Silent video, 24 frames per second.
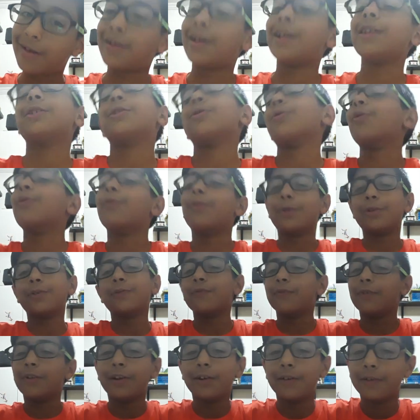It's your wish,
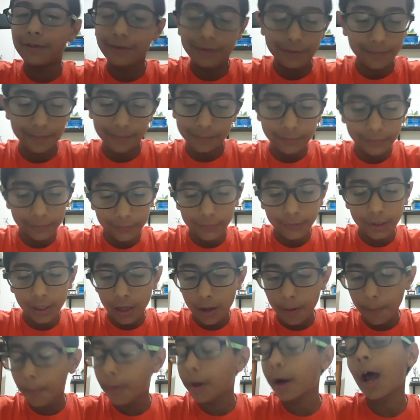friend.
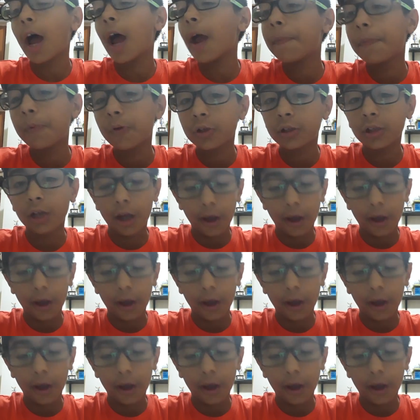But I put